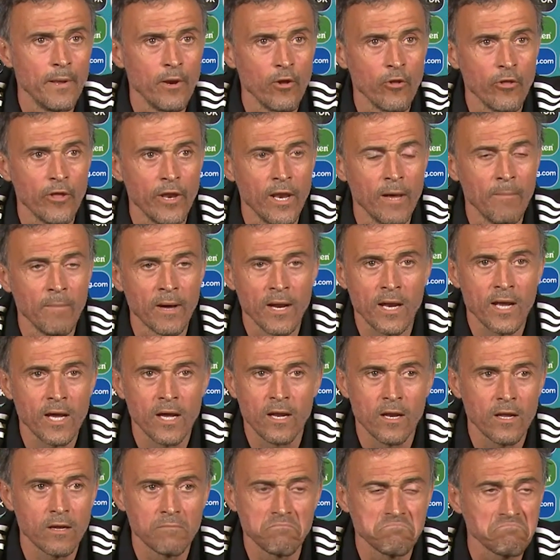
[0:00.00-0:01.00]
It's a
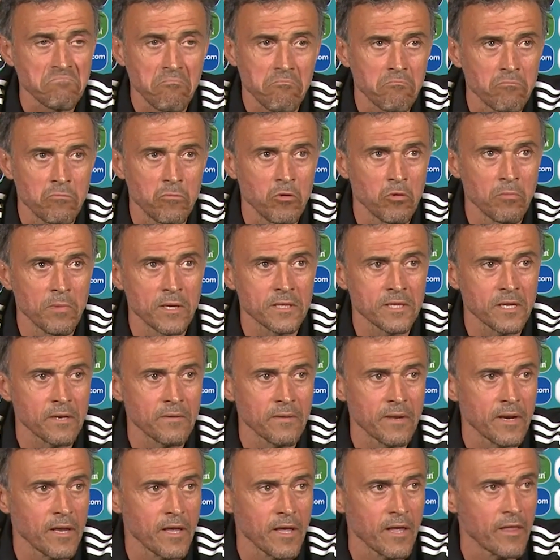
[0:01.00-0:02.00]
possibility that England will go
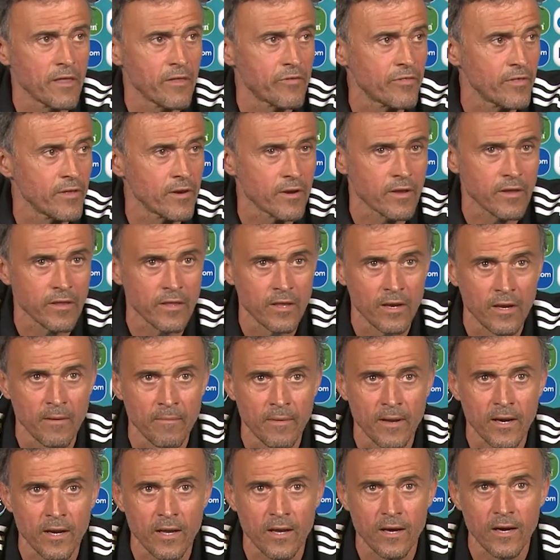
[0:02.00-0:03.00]
through,
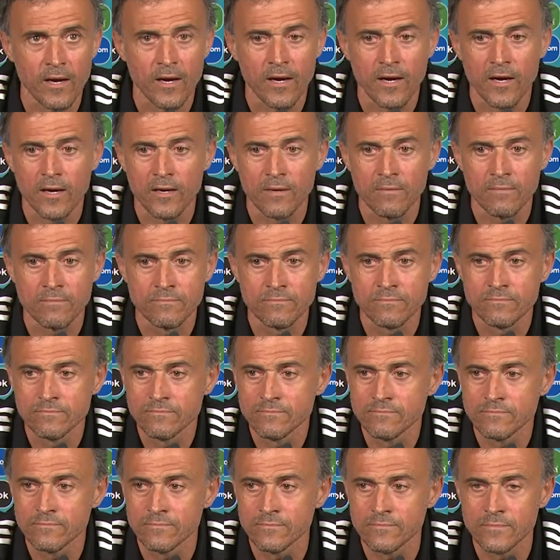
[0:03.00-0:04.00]
and of course,
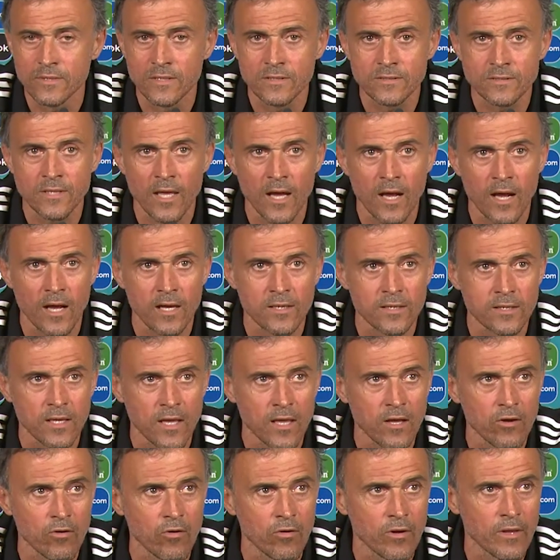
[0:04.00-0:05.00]

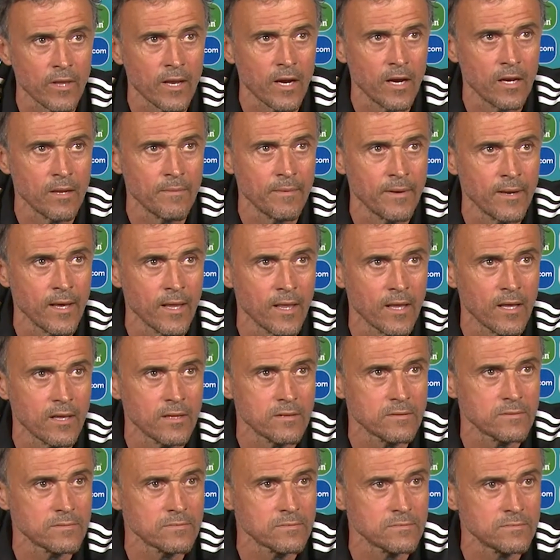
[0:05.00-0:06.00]
they will be
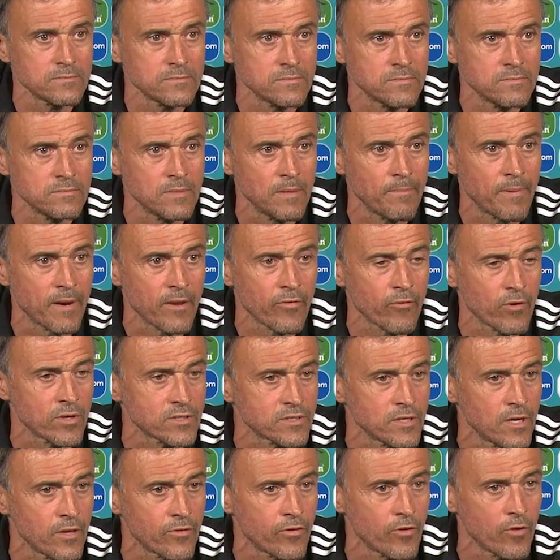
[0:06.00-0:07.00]
with lots of fans
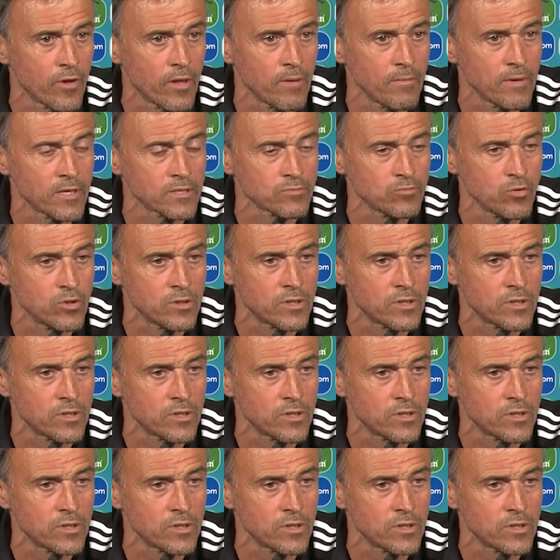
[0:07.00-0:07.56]
within the